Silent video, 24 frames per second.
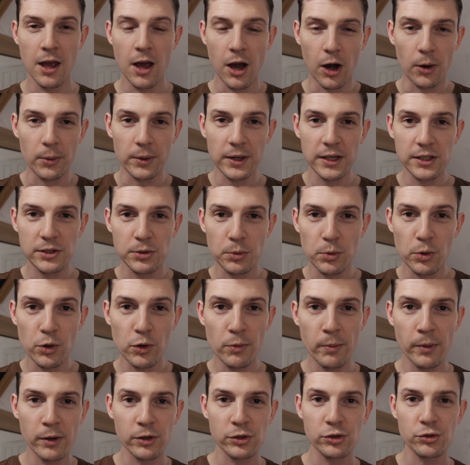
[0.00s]
I want it to
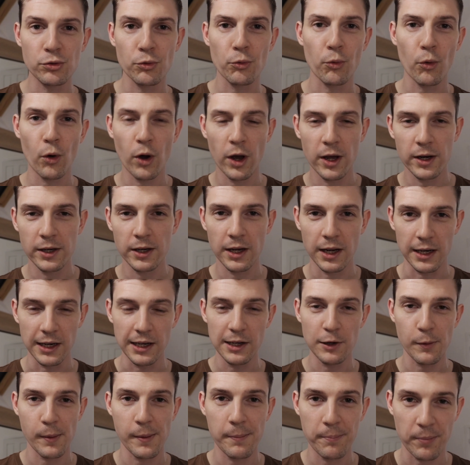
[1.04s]
almost run a
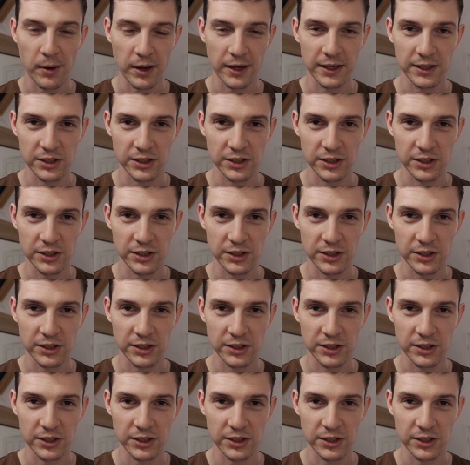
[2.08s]
little bit by